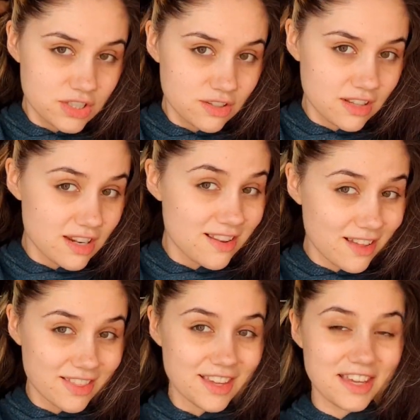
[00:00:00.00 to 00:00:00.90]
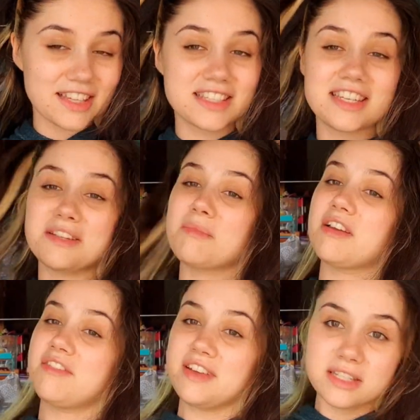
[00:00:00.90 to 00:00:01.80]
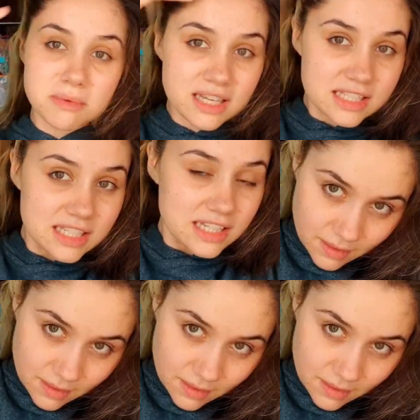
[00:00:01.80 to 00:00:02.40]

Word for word: so that nothing gets in my face mask.